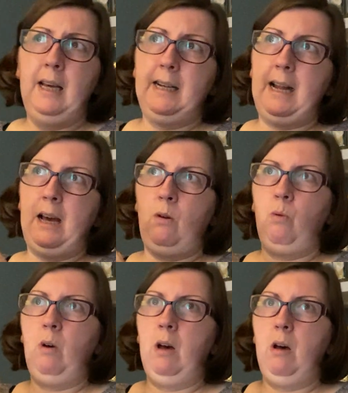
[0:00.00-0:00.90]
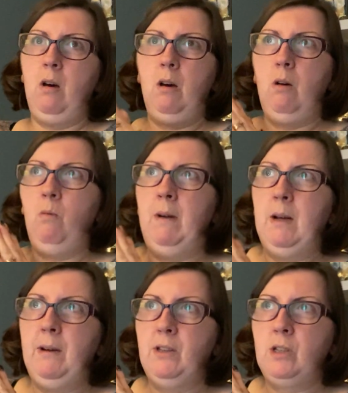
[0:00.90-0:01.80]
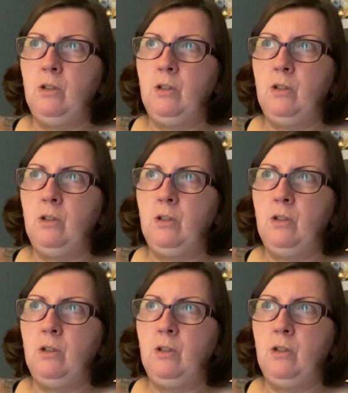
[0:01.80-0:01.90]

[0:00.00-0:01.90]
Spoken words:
Now, when I went to